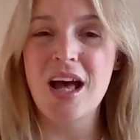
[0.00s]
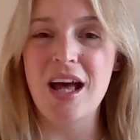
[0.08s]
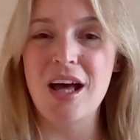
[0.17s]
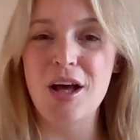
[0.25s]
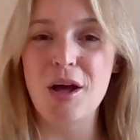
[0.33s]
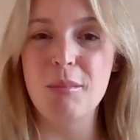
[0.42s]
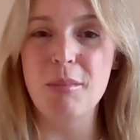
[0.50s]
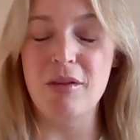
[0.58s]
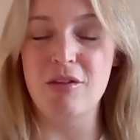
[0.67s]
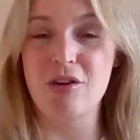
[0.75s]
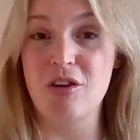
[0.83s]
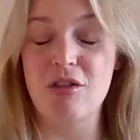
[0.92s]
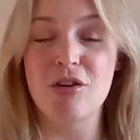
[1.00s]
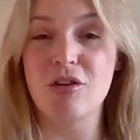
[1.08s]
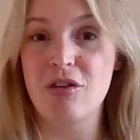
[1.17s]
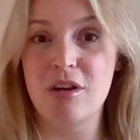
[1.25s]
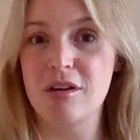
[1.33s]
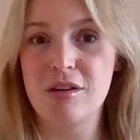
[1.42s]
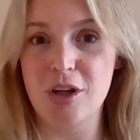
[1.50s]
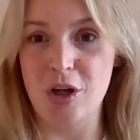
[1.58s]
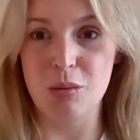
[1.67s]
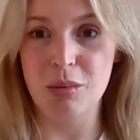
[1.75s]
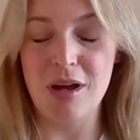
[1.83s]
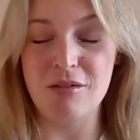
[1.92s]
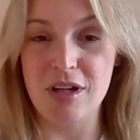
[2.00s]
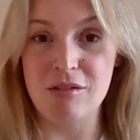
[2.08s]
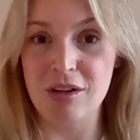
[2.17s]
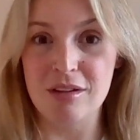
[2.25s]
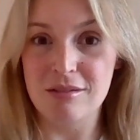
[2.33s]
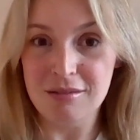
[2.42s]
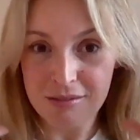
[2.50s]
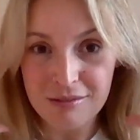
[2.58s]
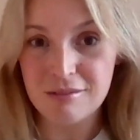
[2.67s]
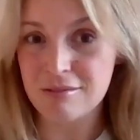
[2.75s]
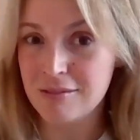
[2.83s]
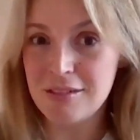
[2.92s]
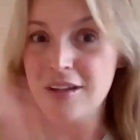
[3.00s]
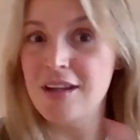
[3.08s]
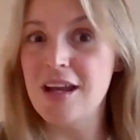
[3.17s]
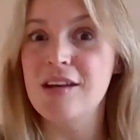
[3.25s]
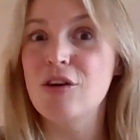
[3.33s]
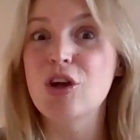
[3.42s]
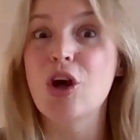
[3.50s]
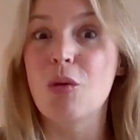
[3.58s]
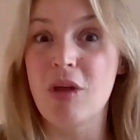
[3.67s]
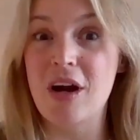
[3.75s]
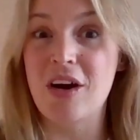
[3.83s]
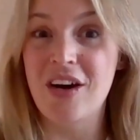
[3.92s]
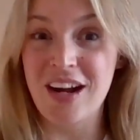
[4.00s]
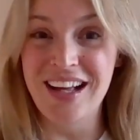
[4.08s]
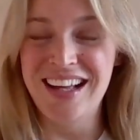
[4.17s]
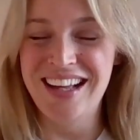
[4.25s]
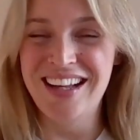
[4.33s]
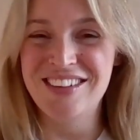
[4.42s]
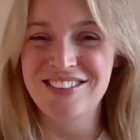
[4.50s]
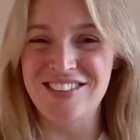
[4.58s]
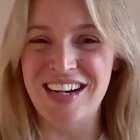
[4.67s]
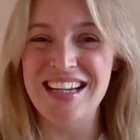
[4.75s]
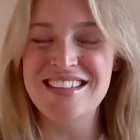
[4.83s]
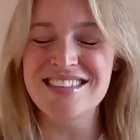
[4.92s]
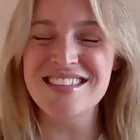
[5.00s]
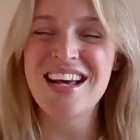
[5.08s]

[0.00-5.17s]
And there's others that, can't even go there, right?